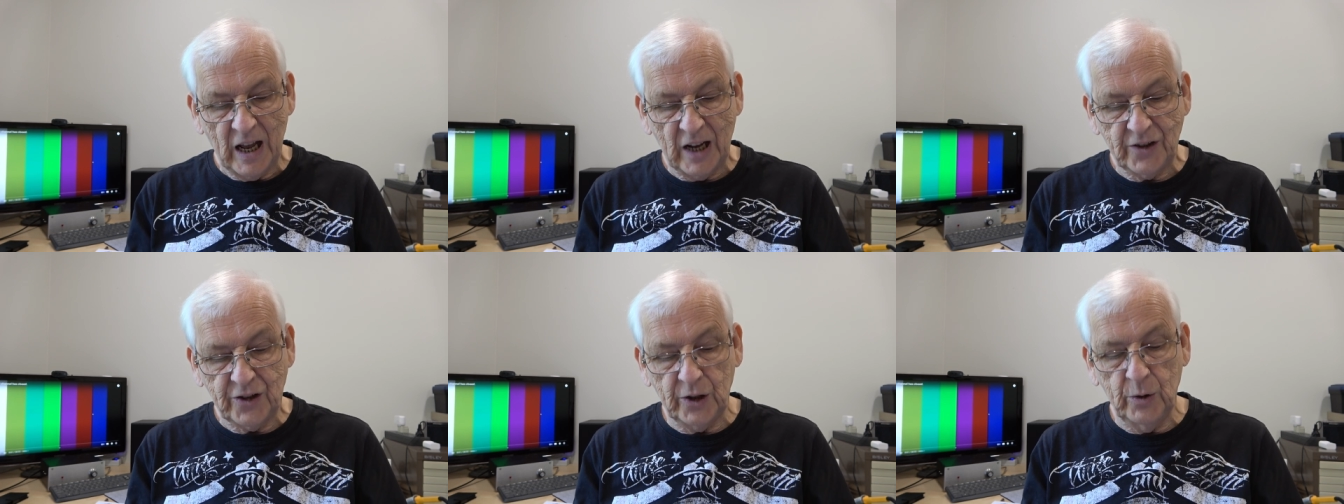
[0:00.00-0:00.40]

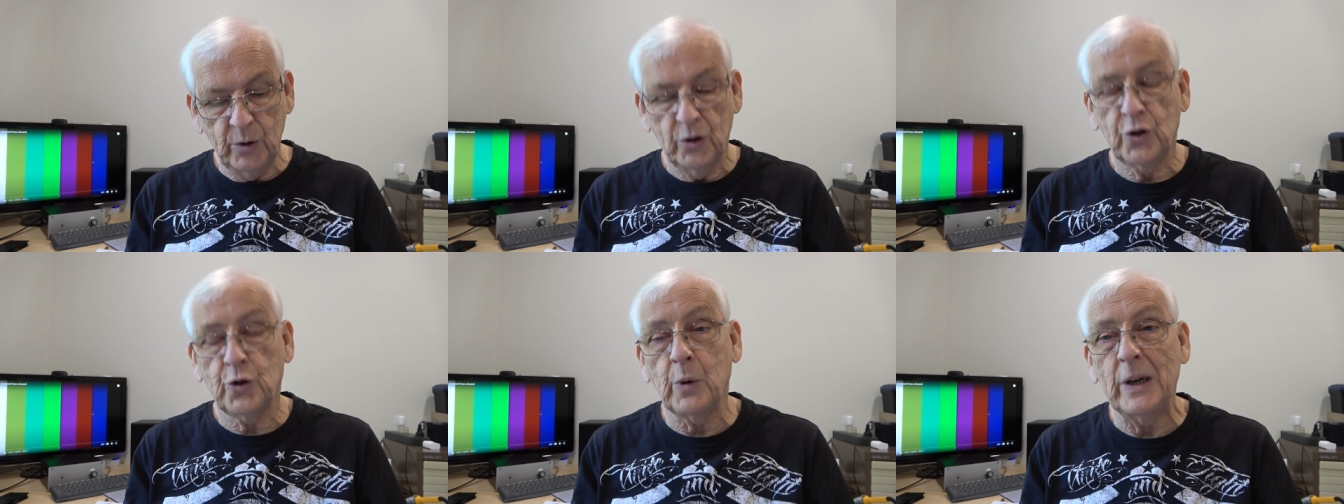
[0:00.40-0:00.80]
To
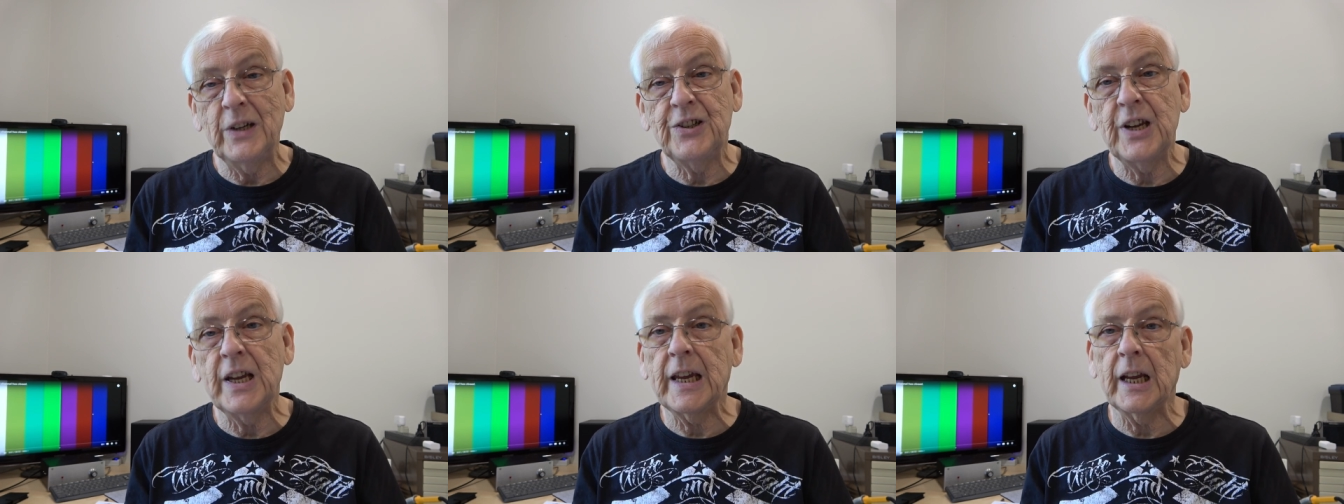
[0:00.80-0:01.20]

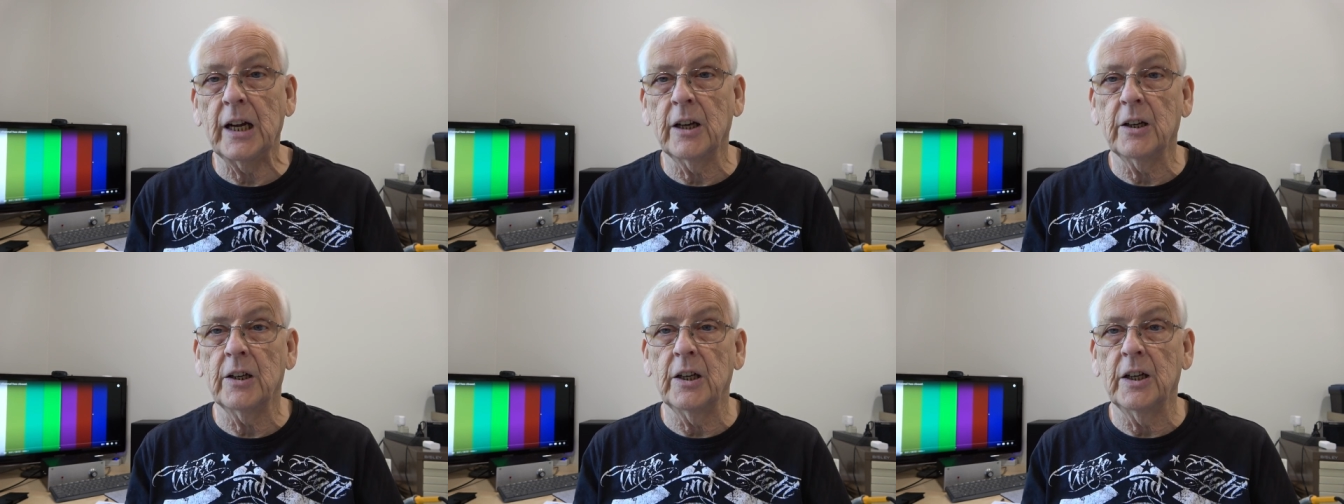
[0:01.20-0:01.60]
20
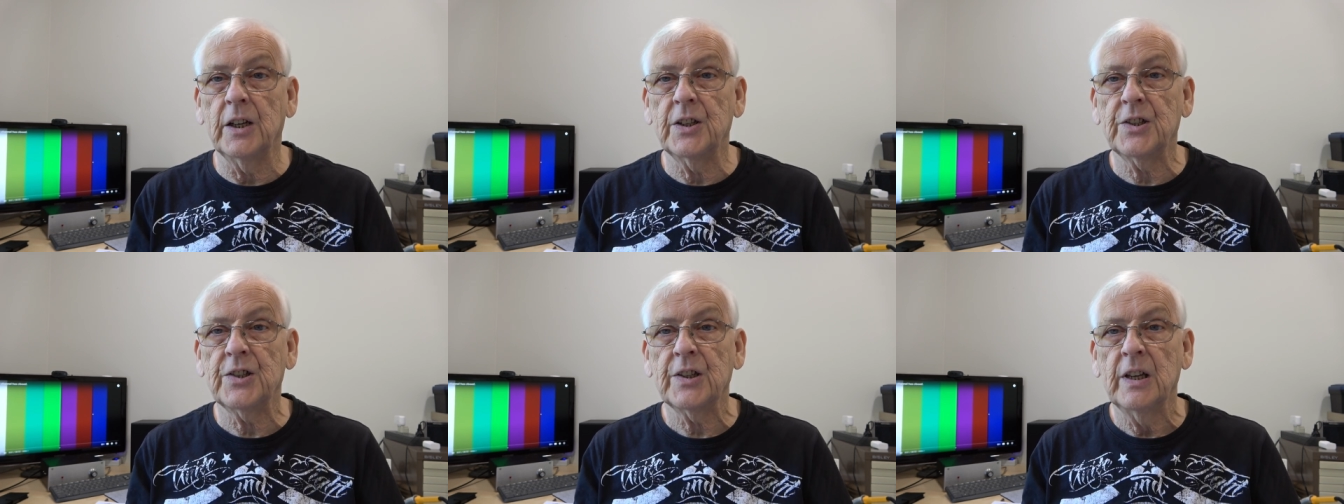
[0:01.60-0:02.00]

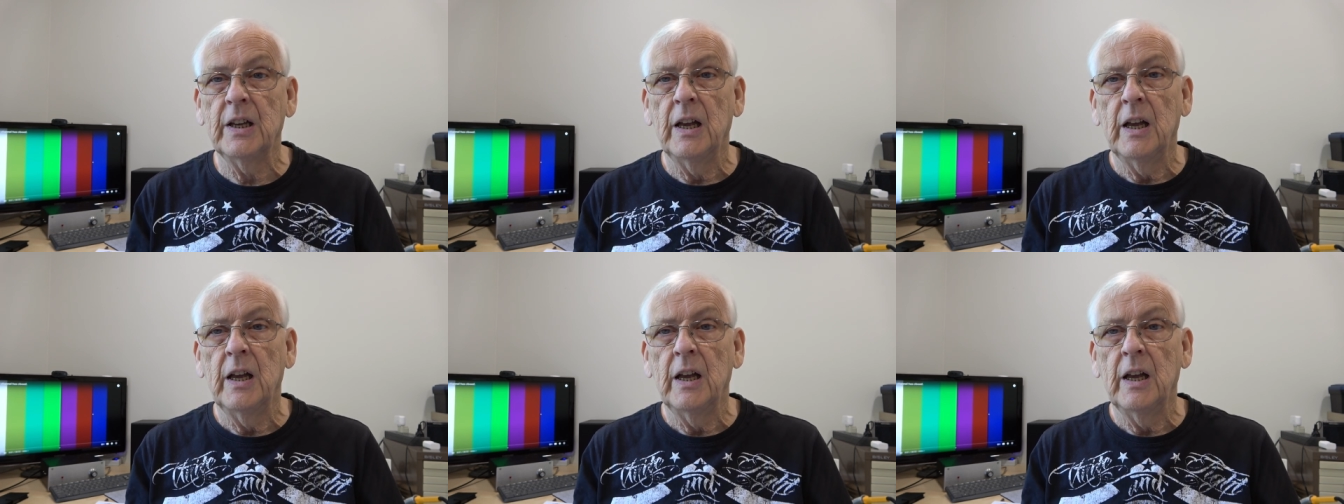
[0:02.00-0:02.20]
kilohertz.